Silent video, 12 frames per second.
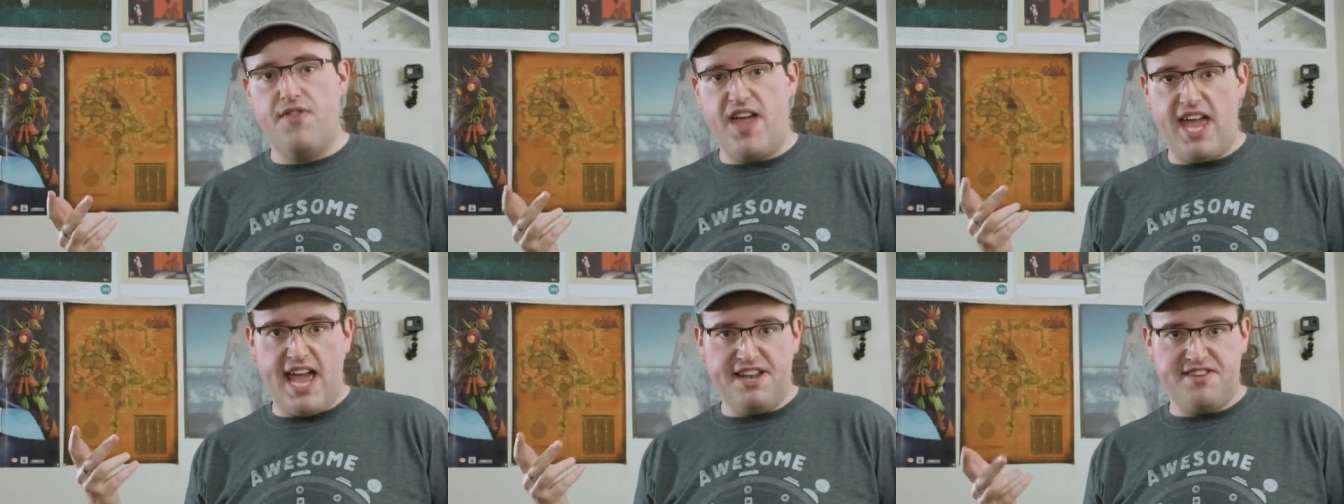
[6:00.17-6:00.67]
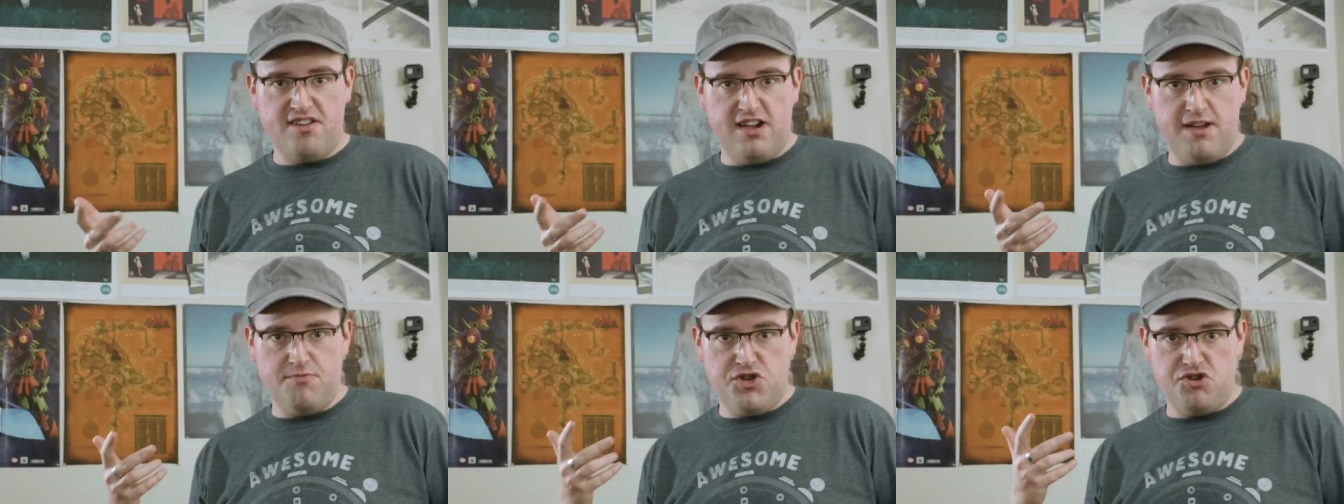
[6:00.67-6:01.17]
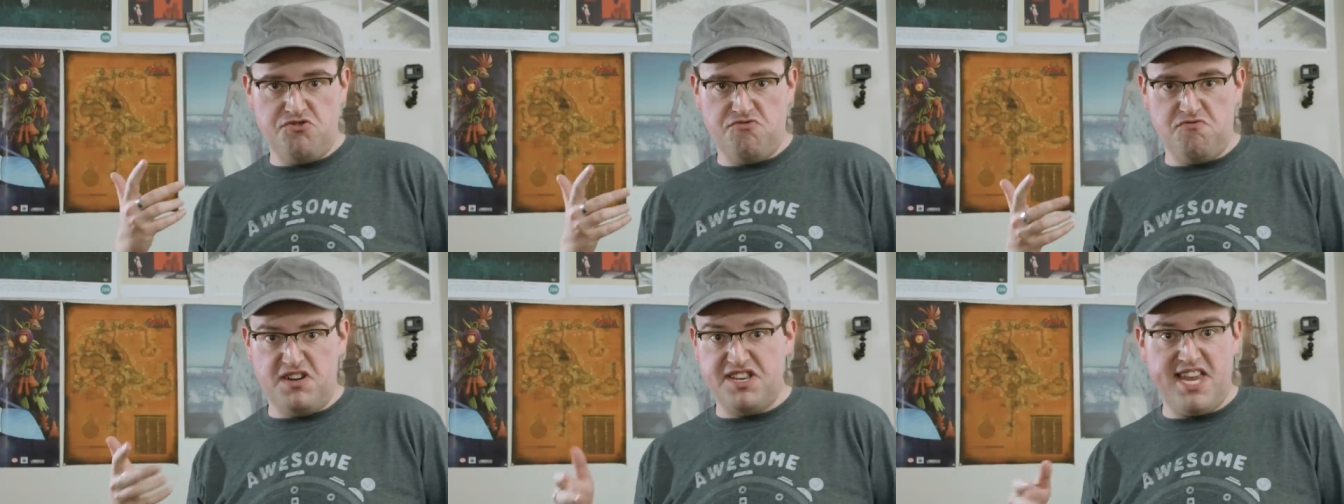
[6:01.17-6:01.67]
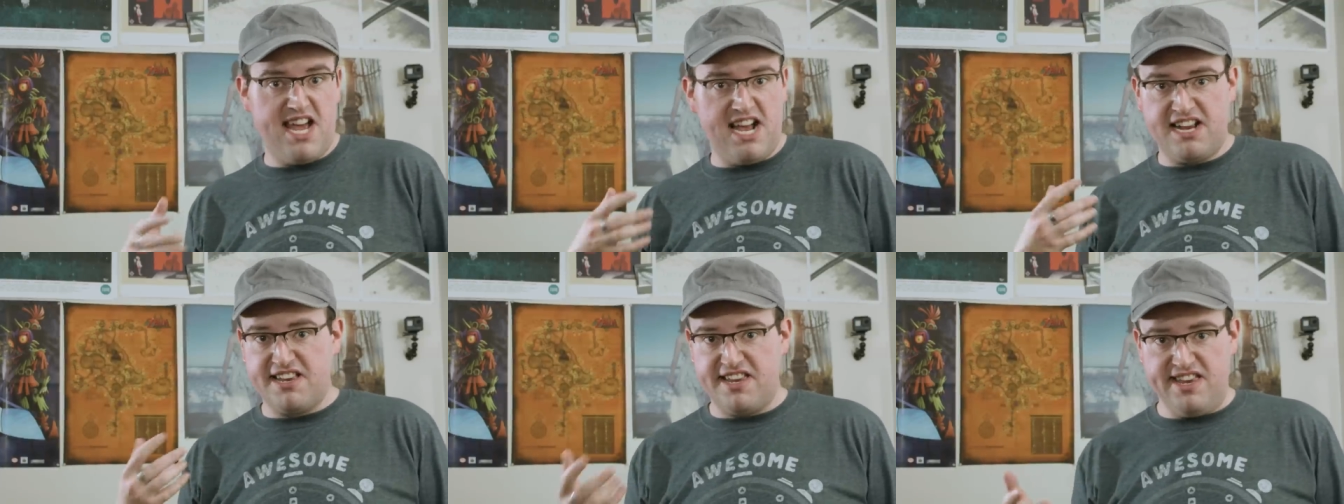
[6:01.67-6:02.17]
They had time to
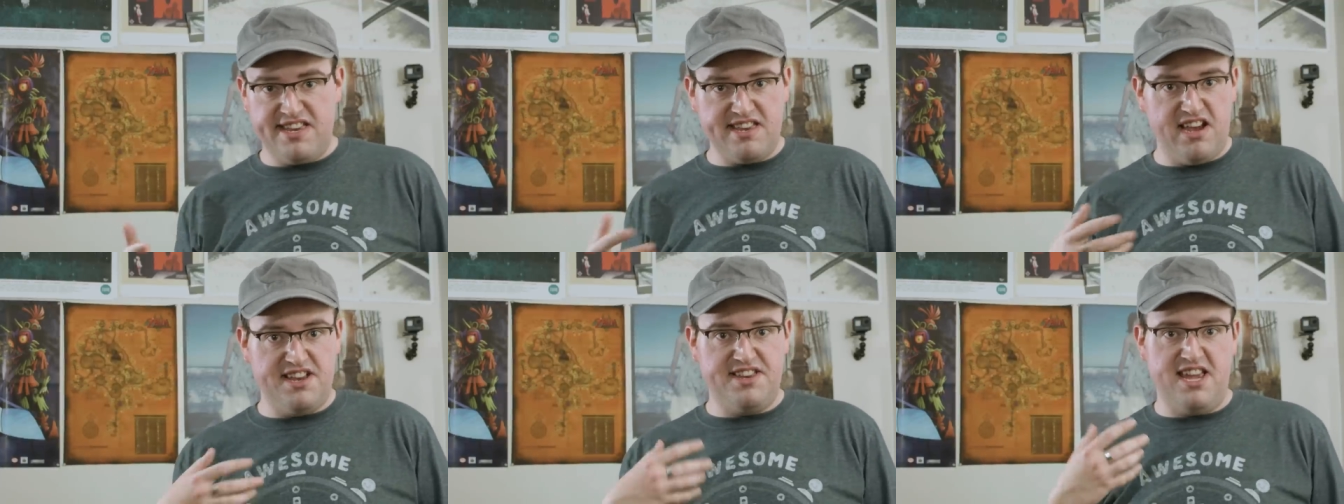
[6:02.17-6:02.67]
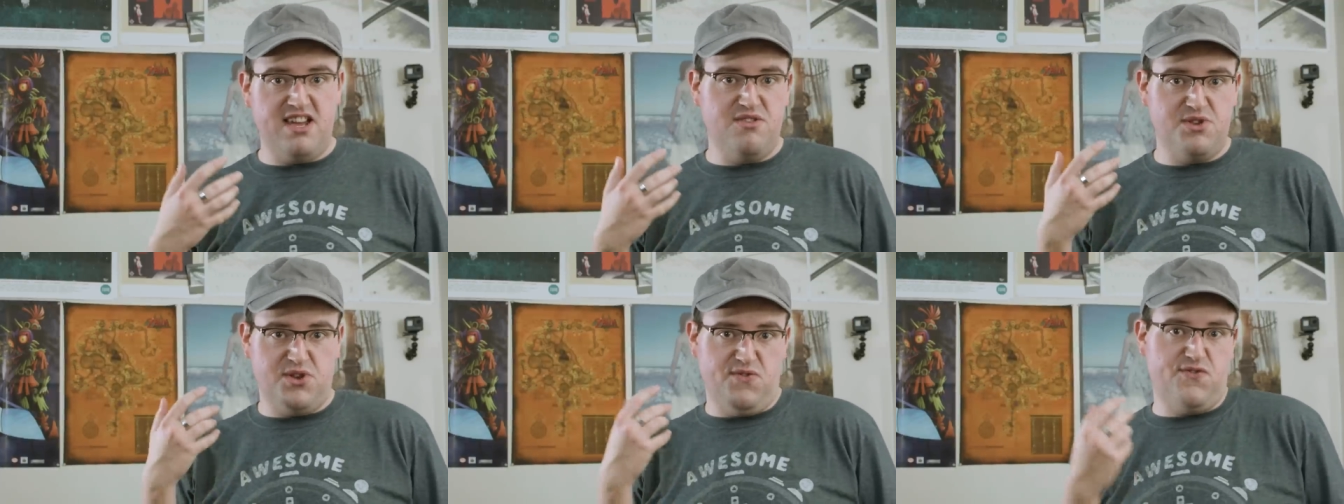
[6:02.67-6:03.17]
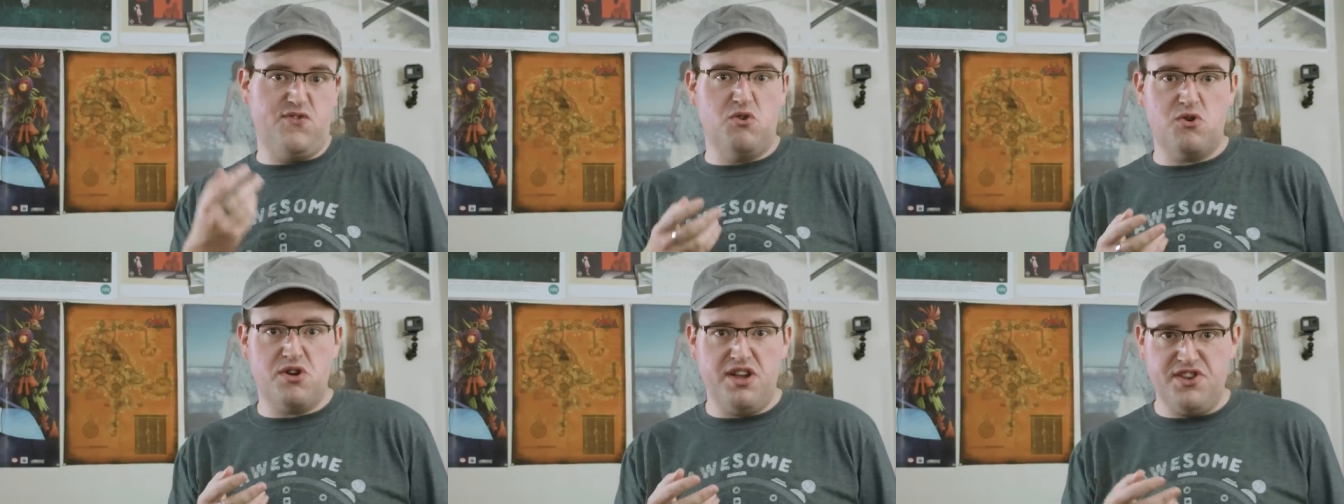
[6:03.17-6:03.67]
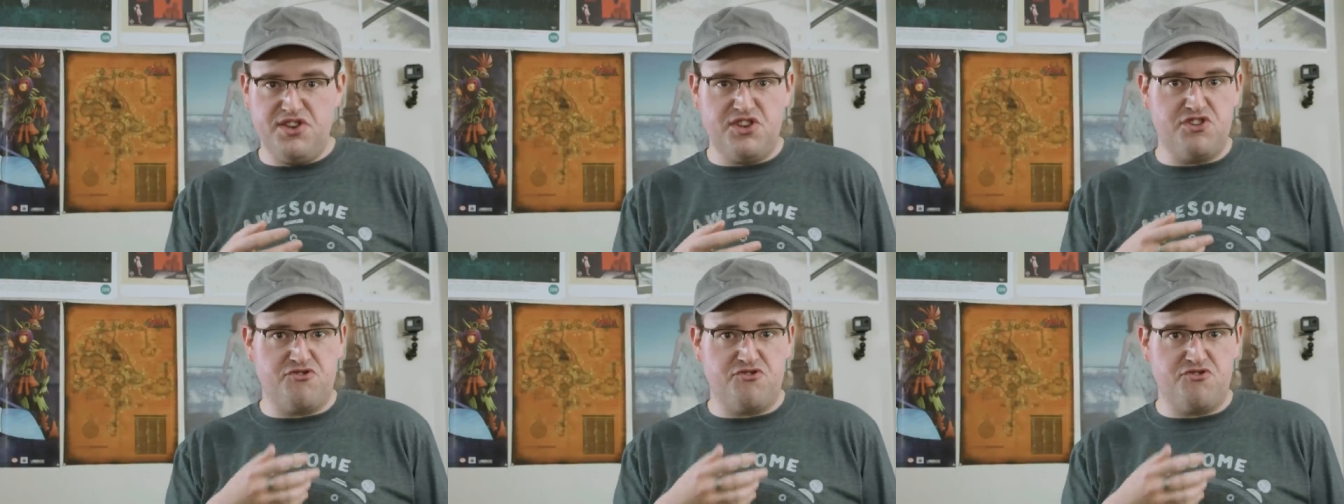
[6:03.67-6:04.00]
attack seaside towns and forests,